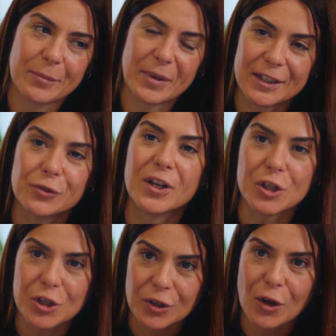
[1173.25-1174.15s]

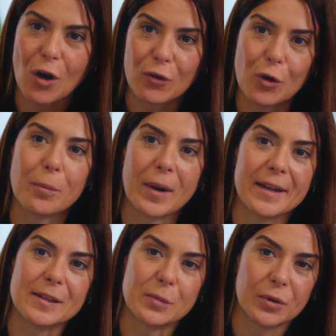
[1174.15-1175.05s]
penetration of
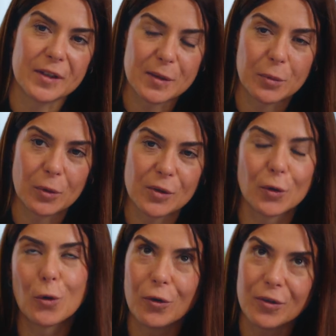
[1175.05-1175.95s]
compliance principles
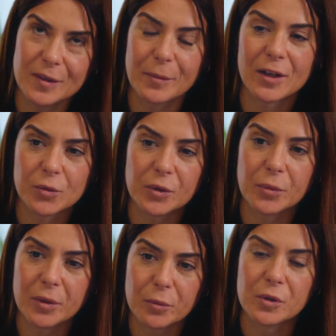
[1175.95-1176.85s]
or risk management
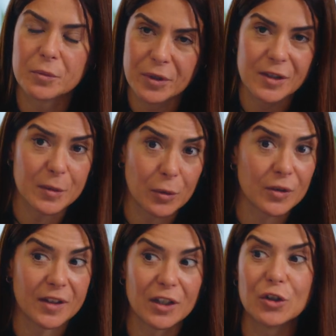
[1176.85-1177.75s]

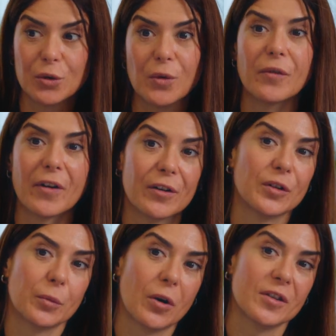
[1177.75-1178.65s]
principles into the
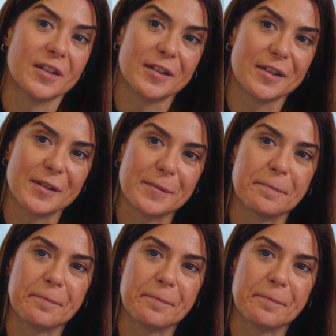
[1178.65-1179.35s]
various processes.